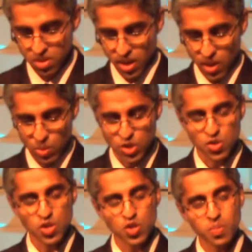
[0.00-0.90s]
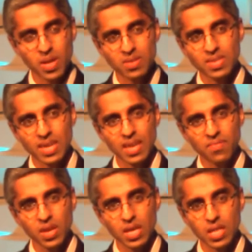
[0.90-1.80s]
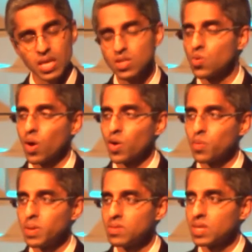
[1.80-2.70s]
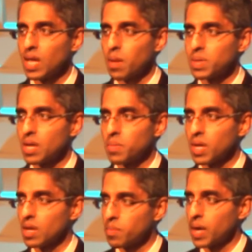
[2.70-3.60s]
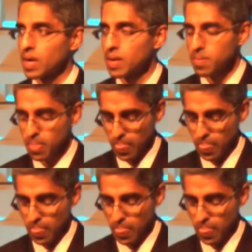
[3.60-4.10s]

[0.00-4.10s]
and which is contributing significantly to our obesity epidemic in America.